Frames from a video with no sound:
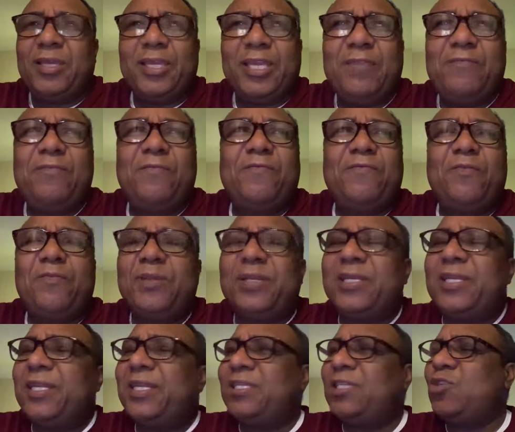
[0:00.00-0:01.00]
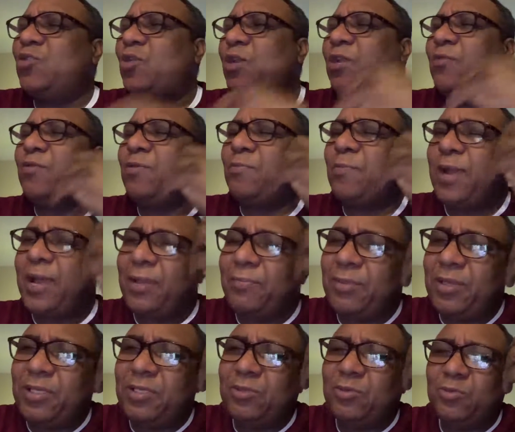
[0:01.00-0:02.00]
Even from the days, it reminds
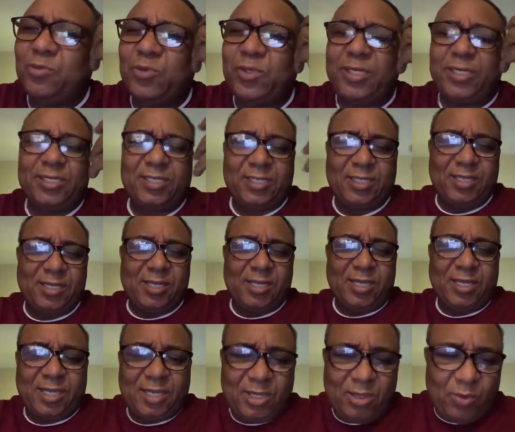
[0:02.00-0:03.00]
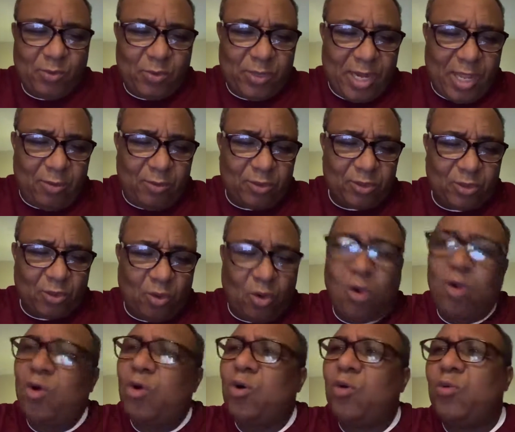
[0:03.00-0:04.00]
me when I was
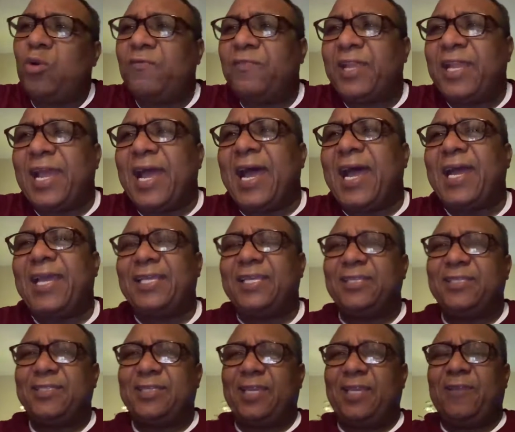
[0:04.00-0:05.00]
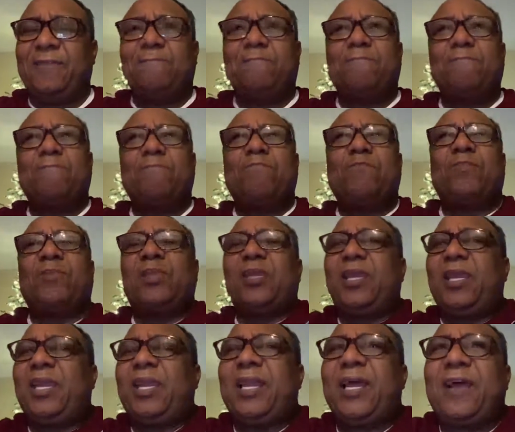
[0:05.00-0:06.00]
all with the IE thing,
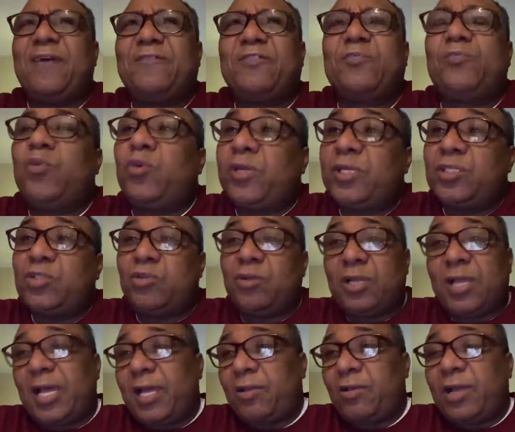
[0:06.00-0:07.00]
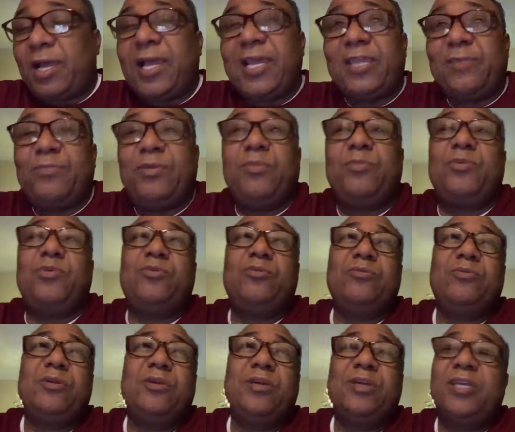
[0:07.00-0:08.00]
and I've spoken to a lot of IE people,
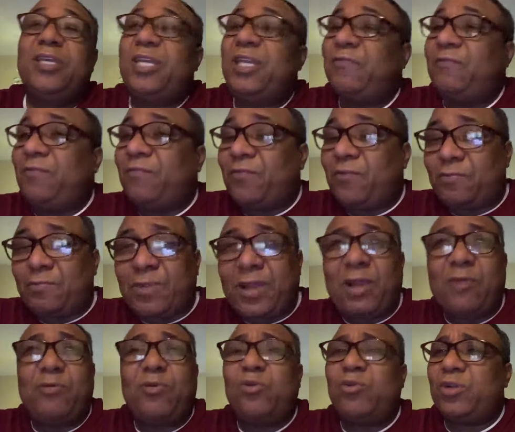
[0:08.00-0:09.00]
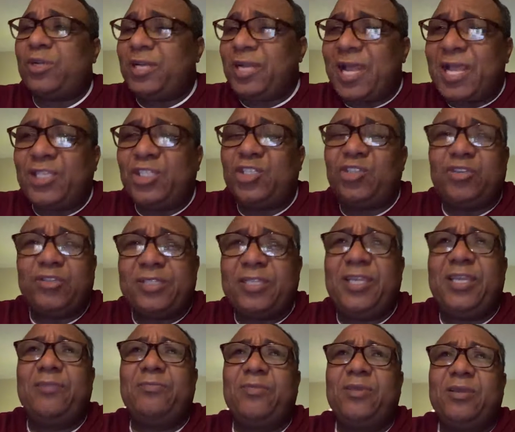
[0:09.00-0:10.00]
even from Barrow, the national
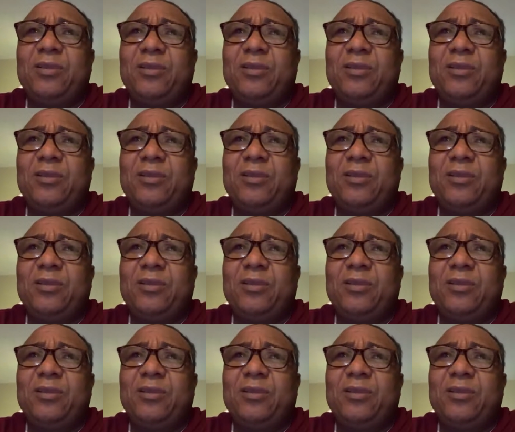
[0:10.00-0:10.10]
team,